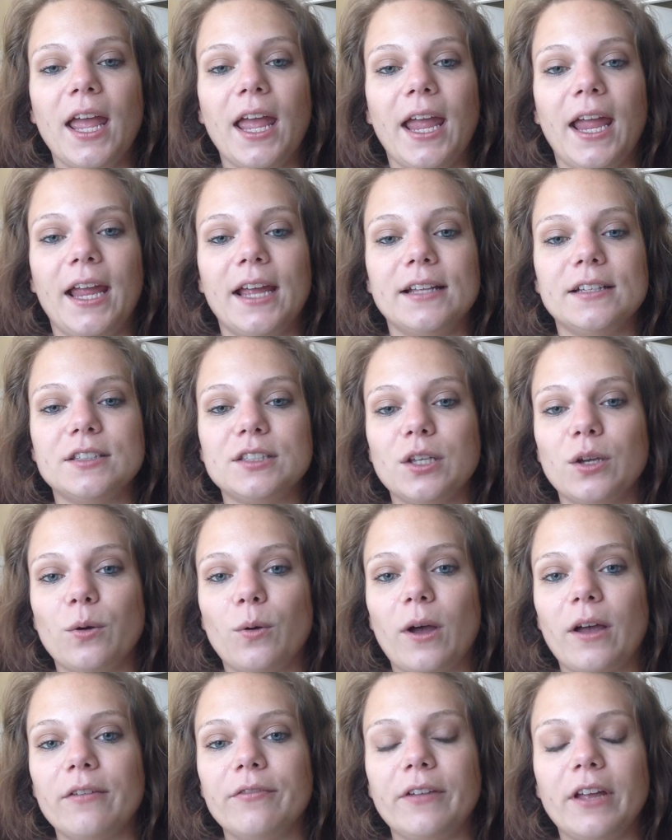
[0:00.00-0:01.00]
And so
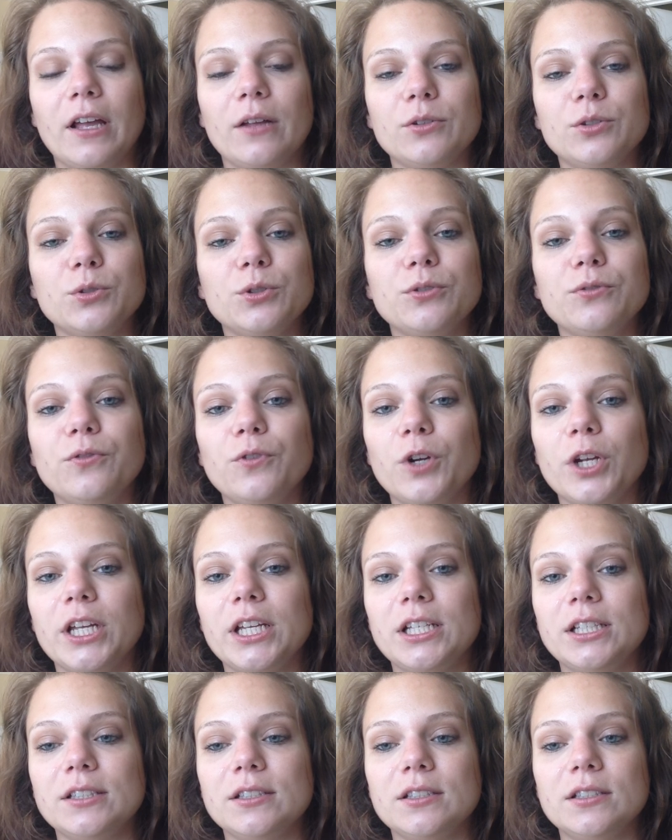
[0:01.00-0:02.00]
I found true
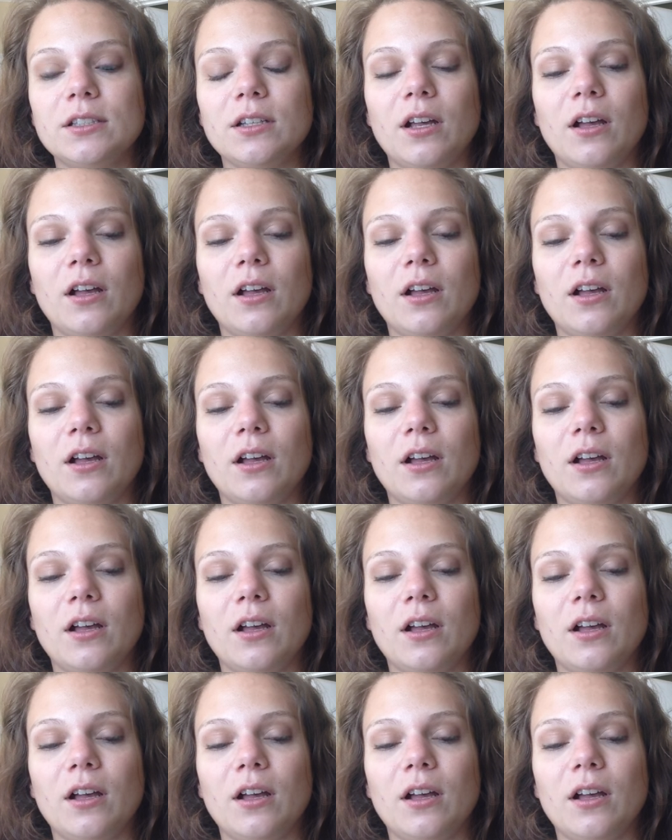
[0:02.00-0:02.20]
friends.